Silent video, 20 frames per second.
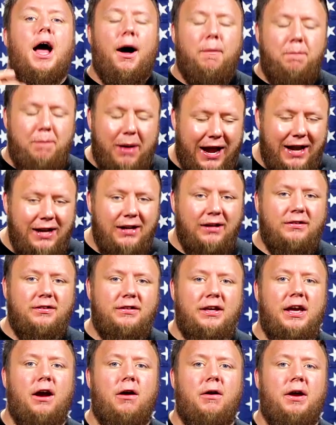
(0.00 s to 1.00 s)

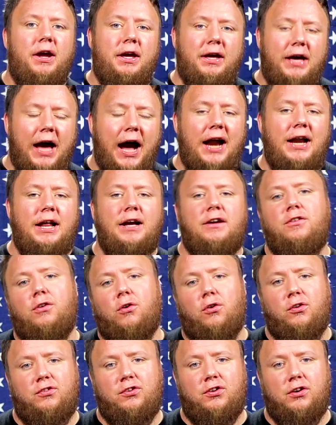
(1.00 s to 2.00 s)
appendix carry Kydex
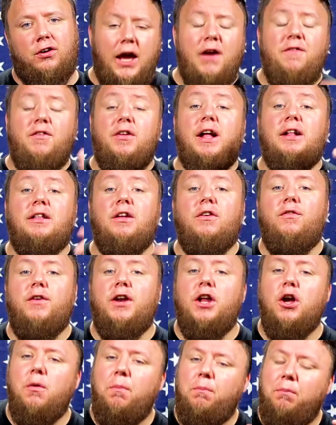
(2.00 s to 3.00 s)
holster. If you like this
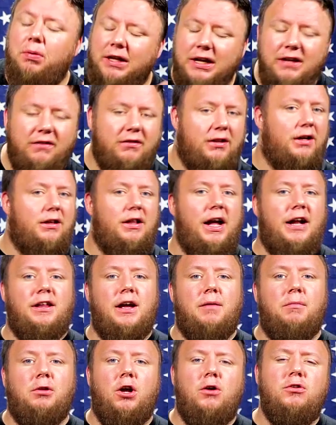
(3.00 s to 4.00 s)
video, please click like
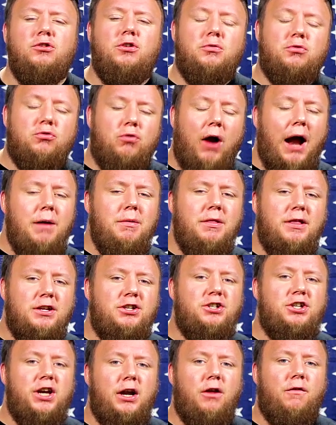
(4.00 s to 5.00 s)
down below and subscribe to
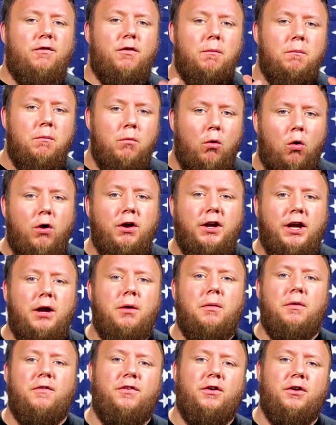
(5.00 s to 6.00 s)
this channel for more
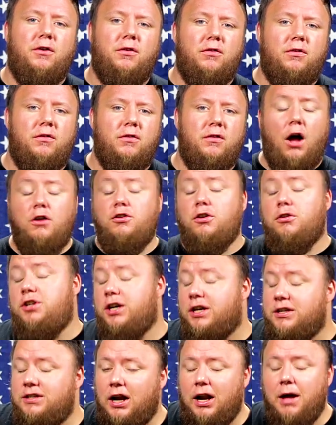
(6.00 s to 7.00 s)
gear reviews. Also
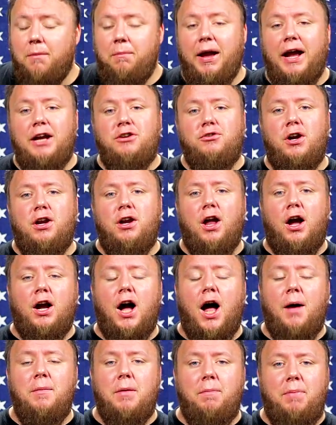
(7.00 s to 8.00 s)
check us out on
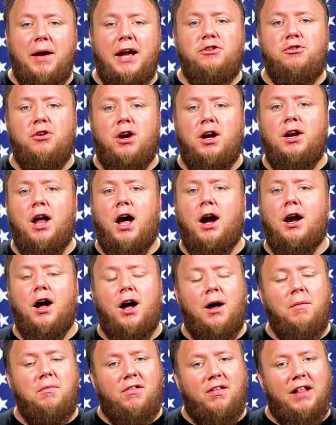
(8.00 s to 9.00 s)
patreon.com at
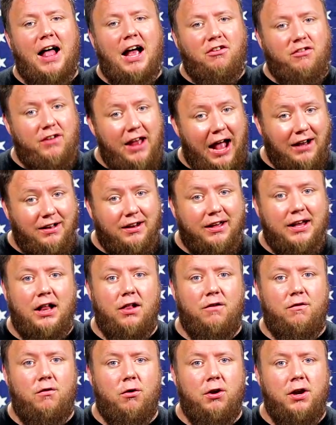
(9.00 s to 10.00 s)
patreon.com slash
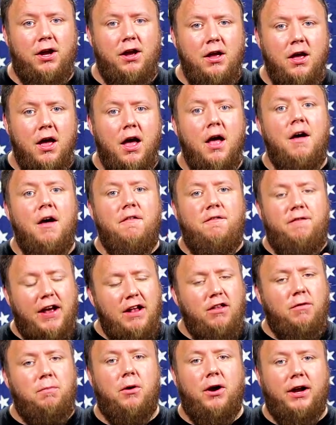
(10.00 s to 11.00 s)
tacticalifornia.
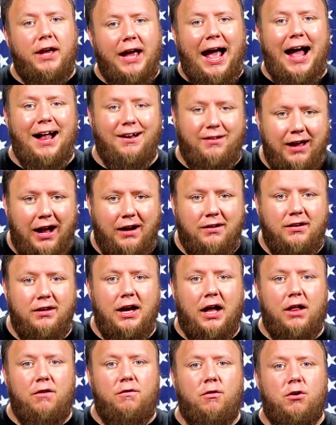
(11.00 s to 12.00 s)
Facebook at
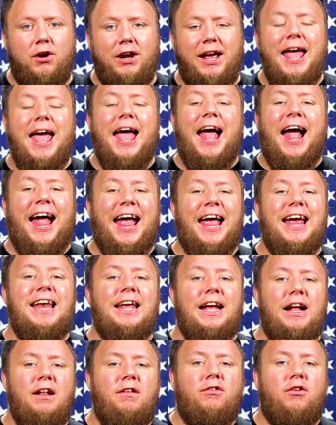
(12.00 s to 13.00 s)
California
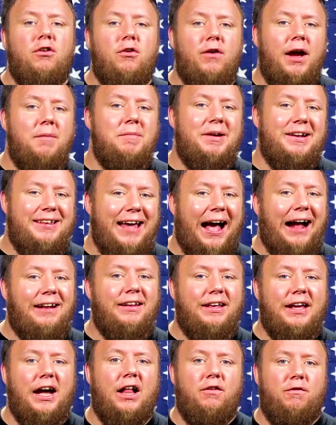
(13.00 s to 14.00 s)
and Instagram at
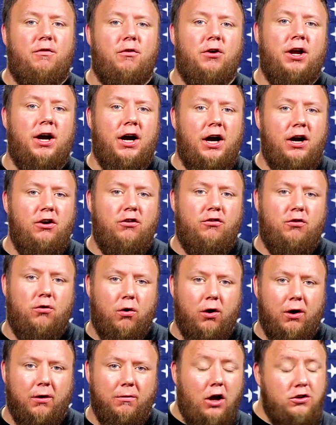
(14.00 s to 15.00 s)
California
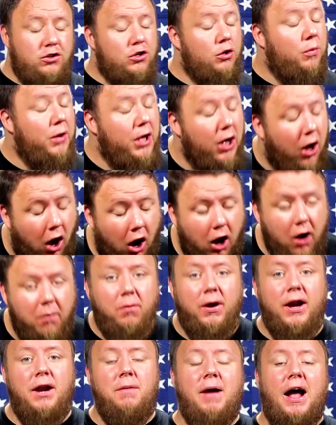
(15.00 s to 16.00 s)
underscore. Also, we are a
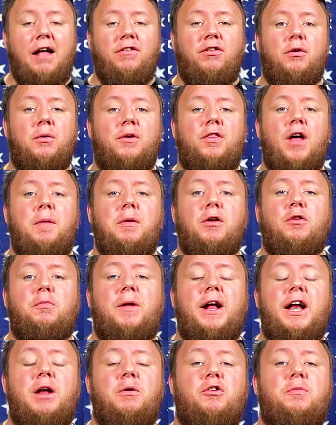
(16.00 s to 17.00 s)
brand ambassador with
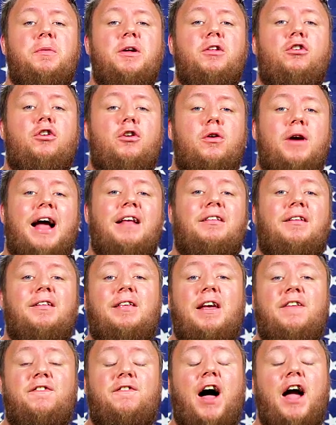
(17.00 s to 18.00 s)
OpticsPlanet, which means you guys can
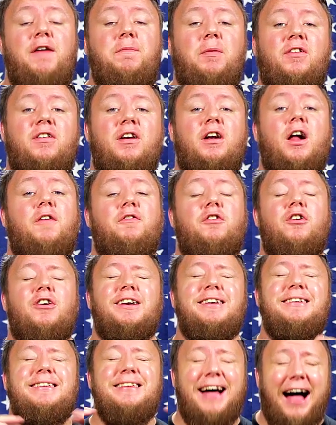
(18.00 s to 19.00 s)
save 5% off your
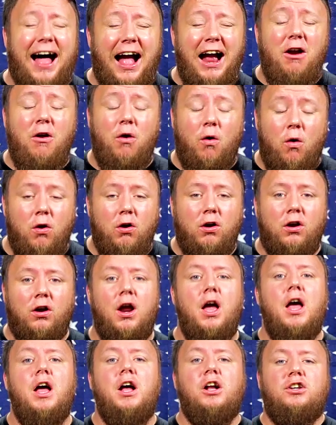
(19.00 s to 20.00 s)
entire
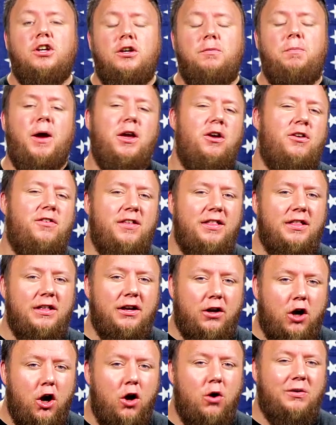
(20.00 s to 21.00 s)
order just by using
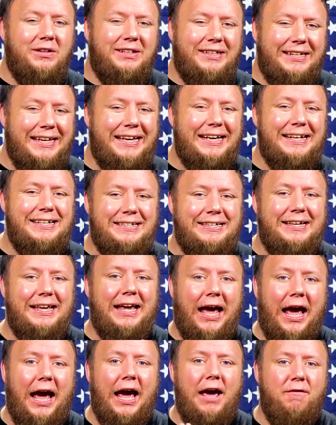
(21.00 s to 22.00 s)
the code
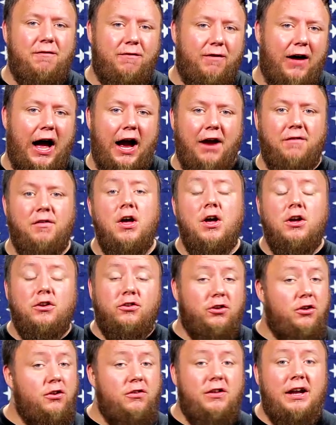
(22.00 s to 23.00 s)
TCA5.
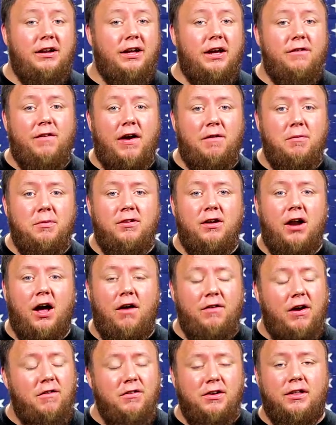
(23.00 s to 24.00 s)
So use that to get 5%
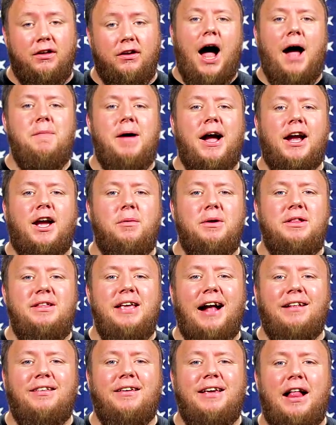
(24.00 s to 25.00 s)
off everything. I'm Micah with
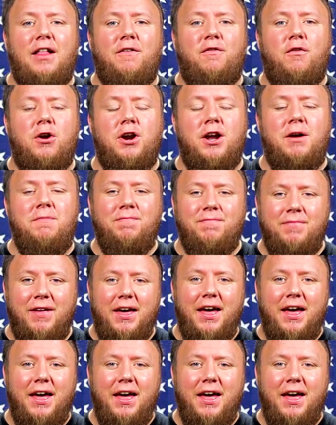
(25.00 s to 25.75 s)
California.